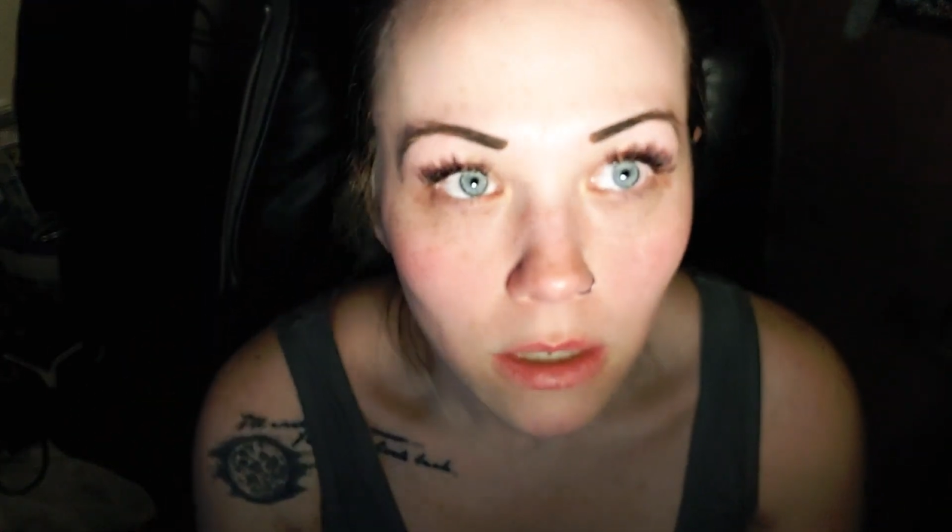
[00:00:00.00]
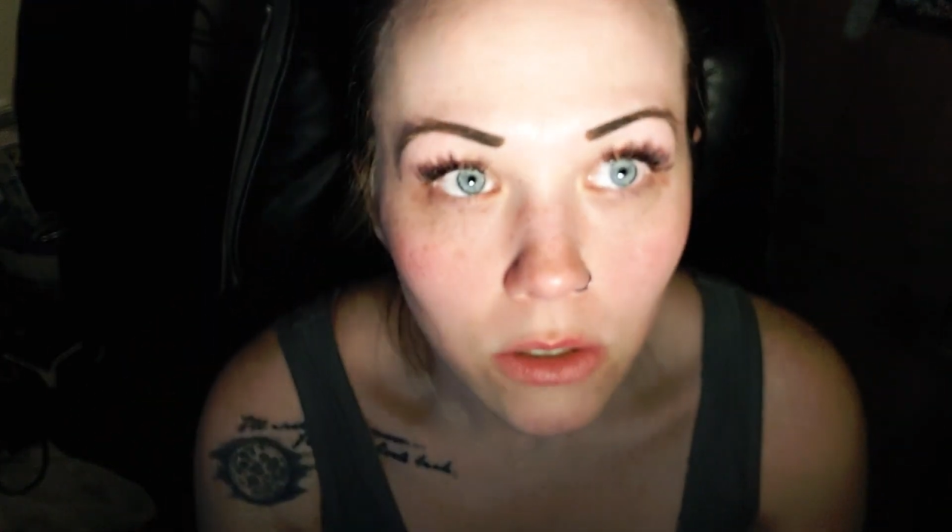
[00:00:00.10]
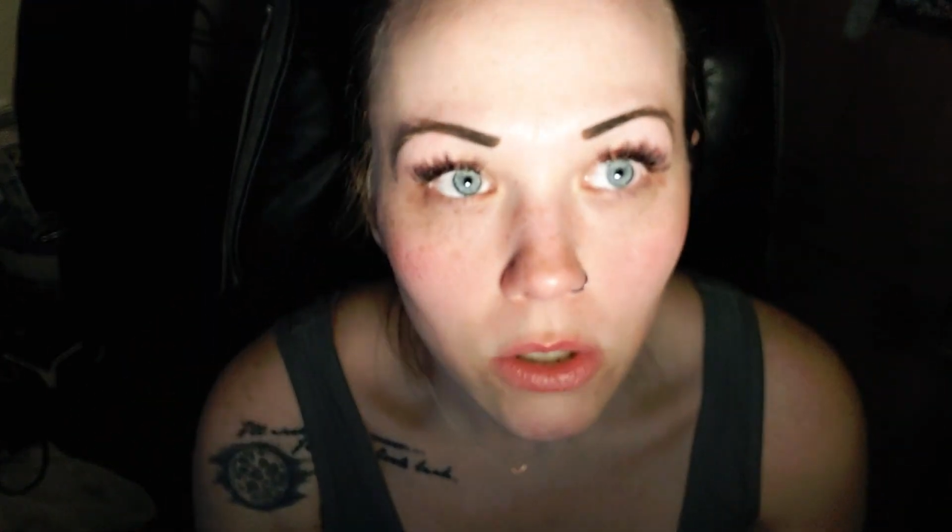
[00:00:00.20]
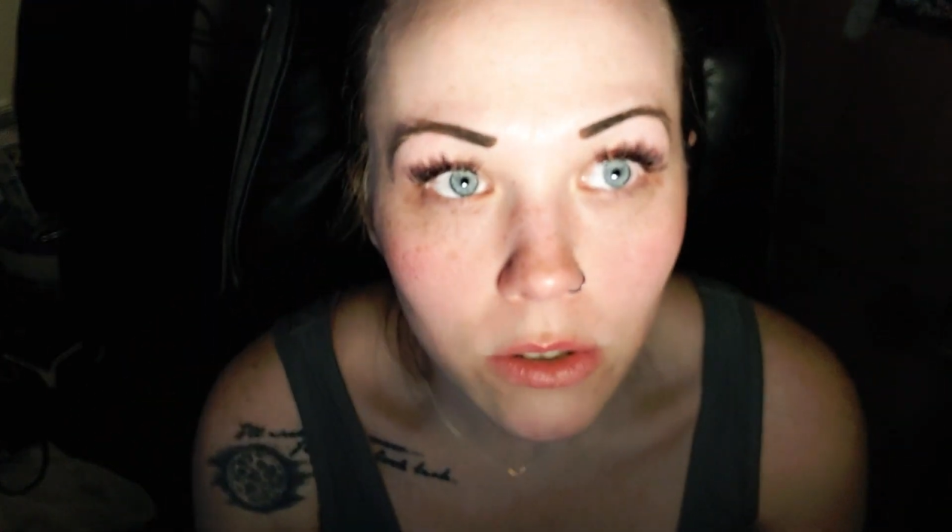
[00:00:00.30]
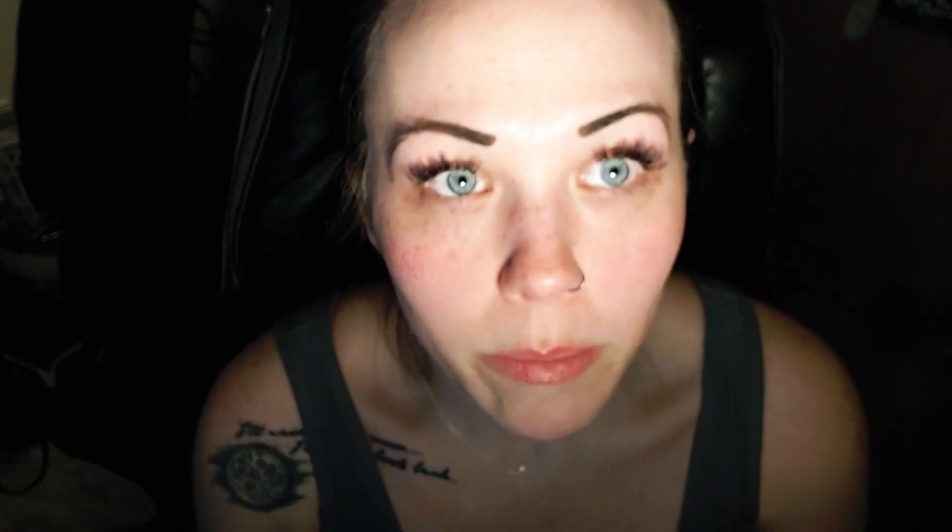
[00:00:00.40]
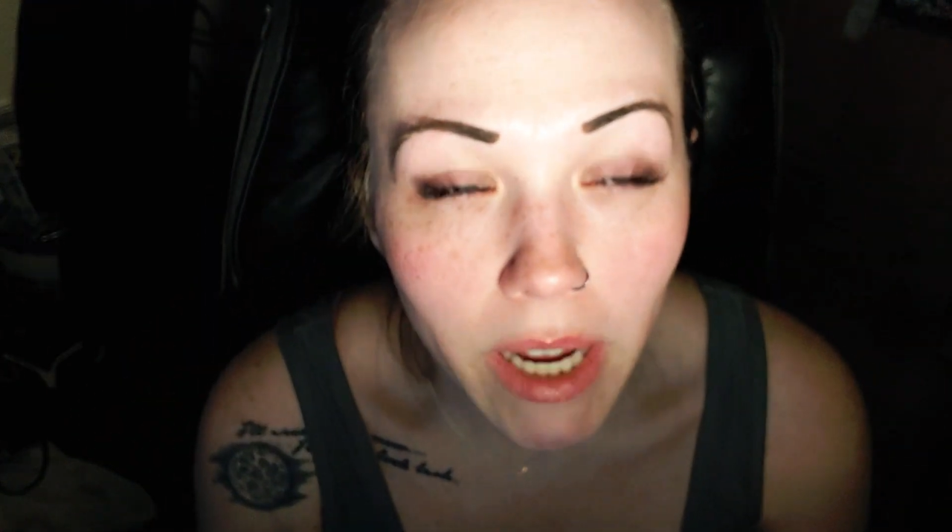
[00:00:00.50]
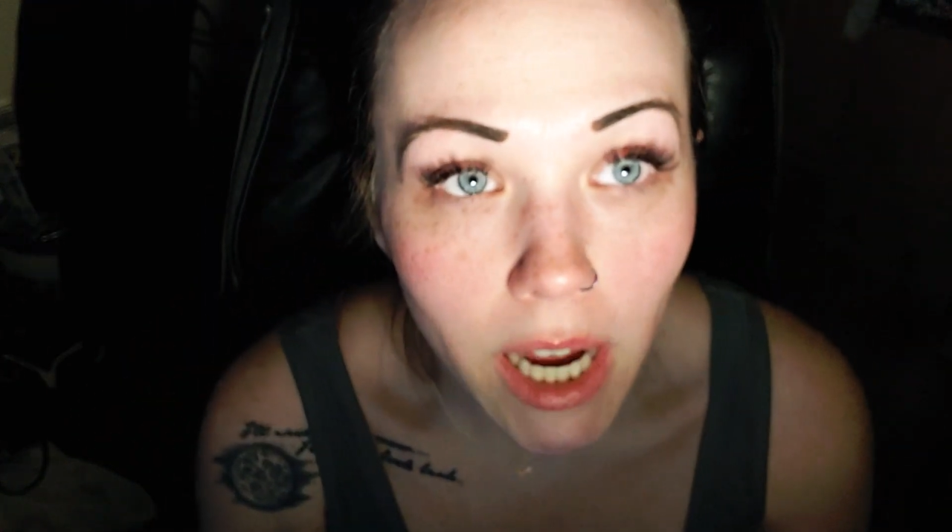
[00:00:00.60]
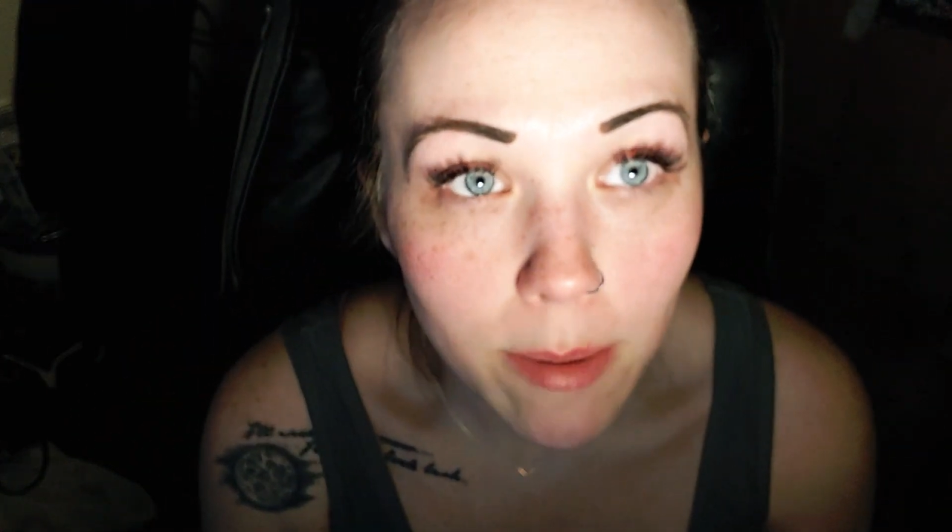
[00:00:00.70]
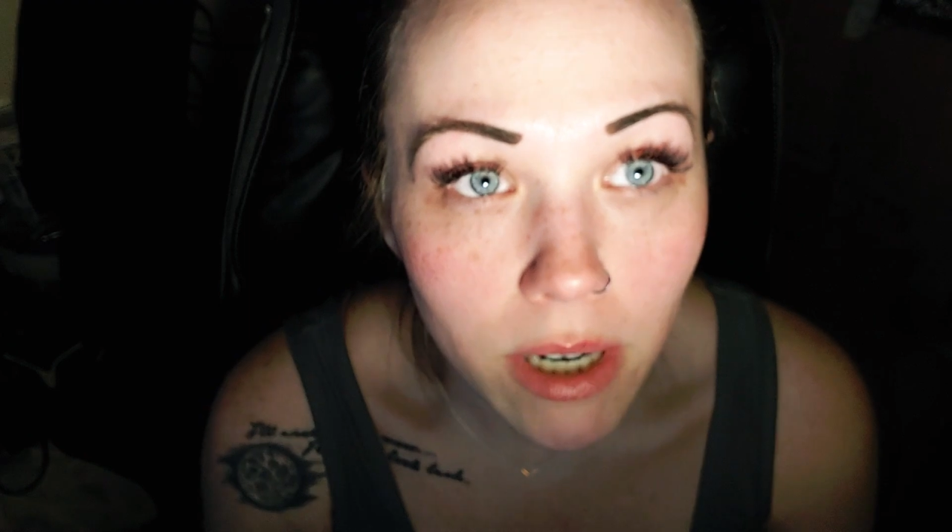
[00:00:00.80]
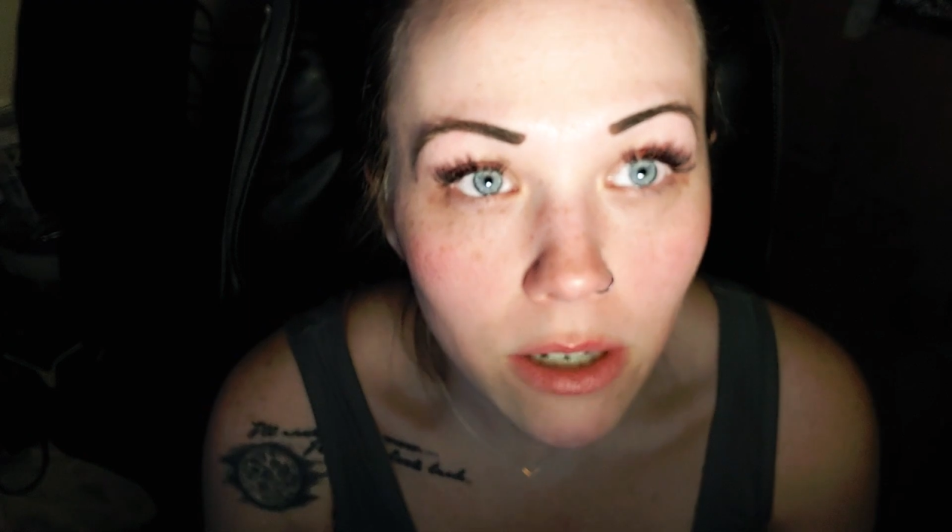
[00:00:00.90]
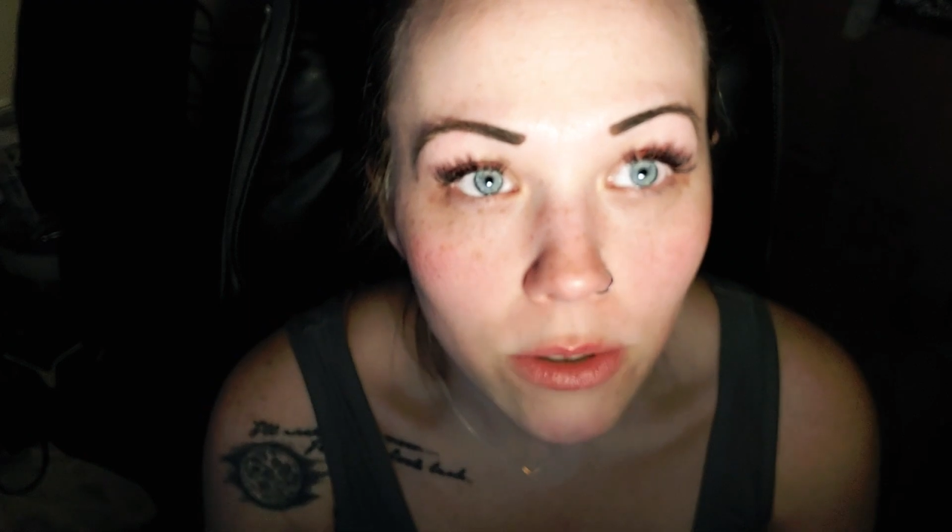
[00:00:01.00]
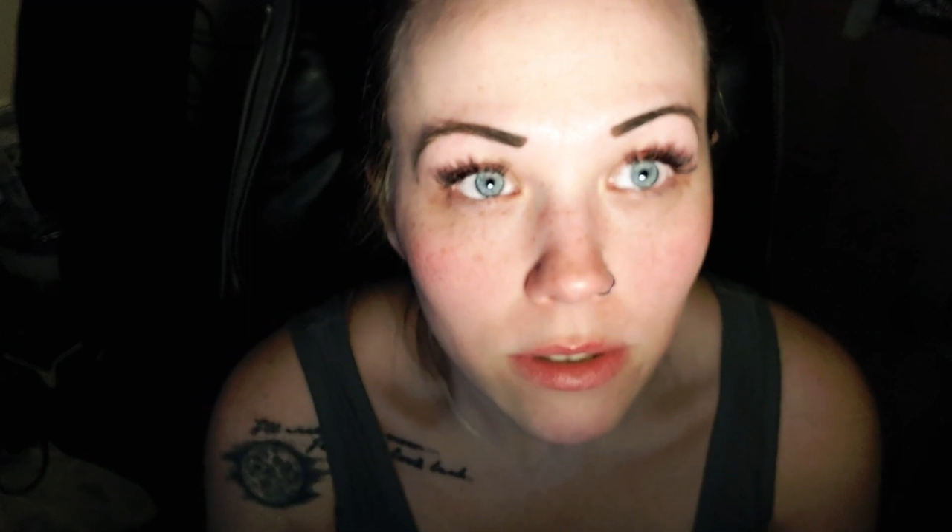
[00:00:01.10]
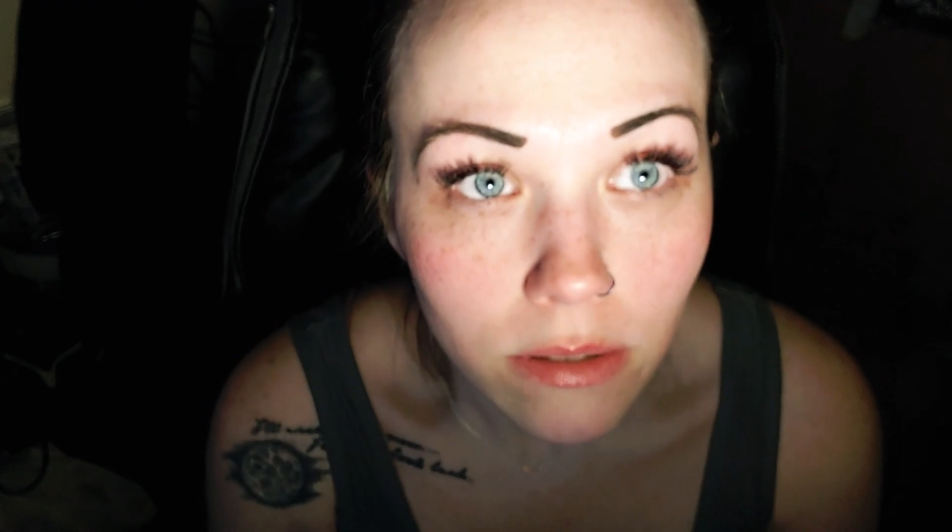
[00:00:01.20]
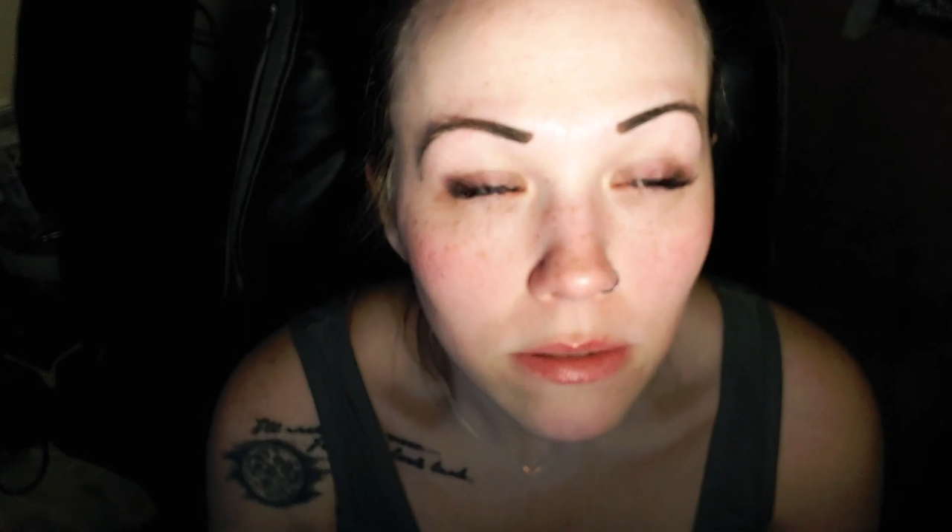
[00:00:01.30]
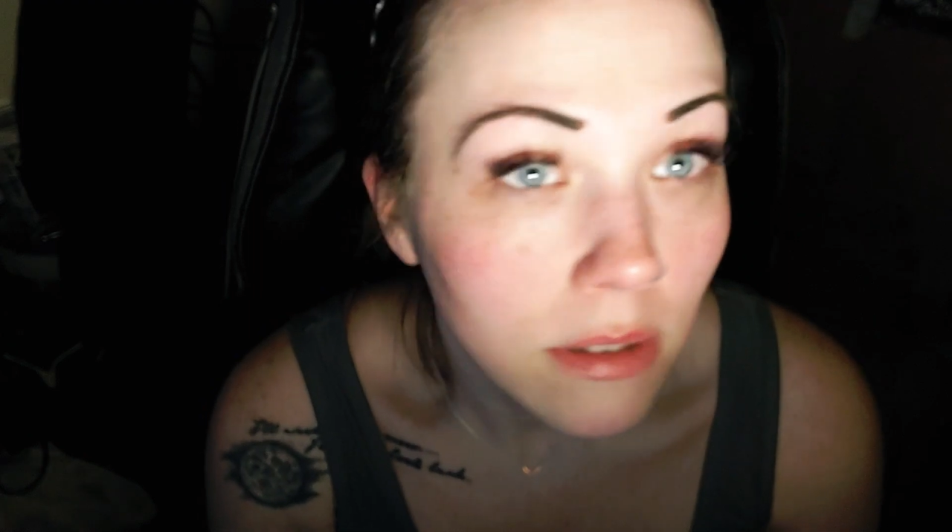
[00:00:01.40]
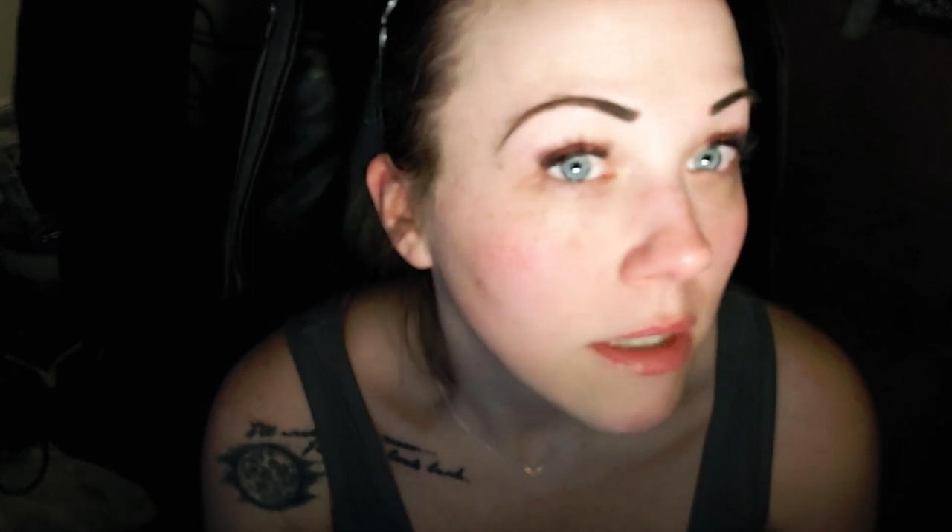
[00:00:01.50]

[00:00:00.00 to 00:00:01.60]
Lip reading: So those are my eyebrows.